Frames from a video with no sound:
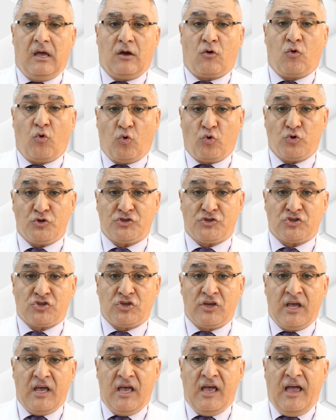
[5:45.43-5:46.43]

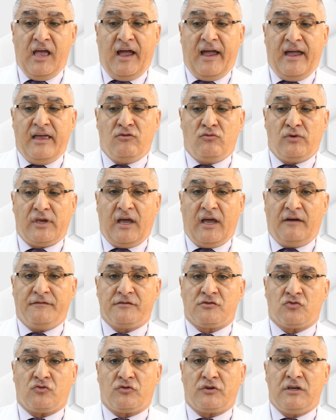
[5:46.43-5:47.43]
course. And we
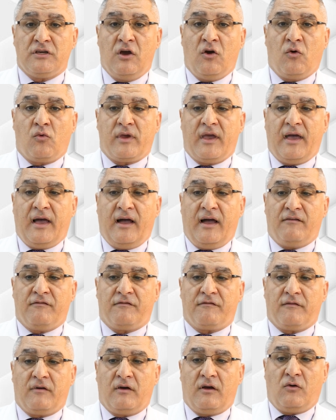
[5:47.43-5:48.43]

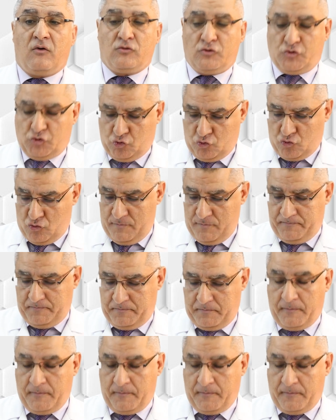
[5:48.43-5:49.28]
have also